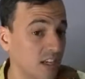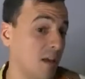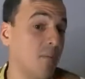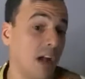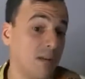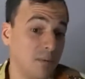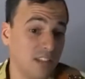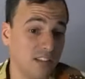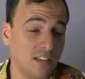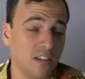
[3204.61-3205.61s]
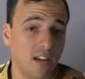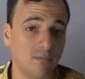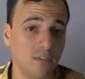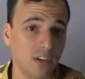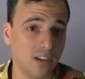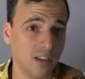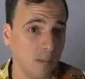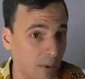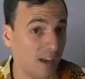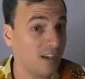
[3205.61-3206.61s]
in my opinion, an
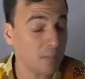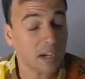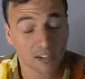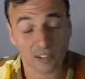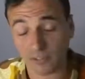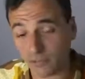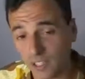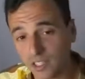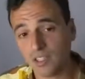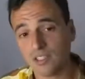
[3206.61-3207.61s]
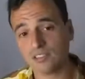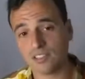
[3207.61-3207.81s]
imperative to